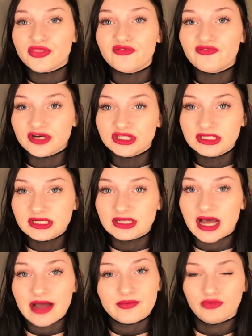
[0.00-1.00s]
the first thing
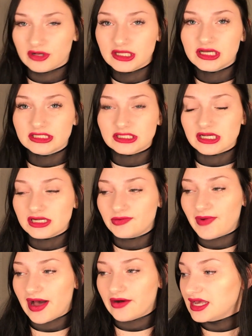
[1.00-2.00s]
that I'm really excited
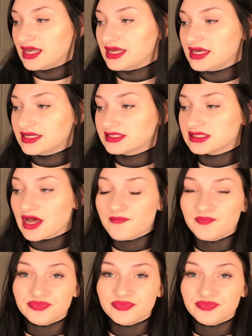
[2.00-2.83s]
about is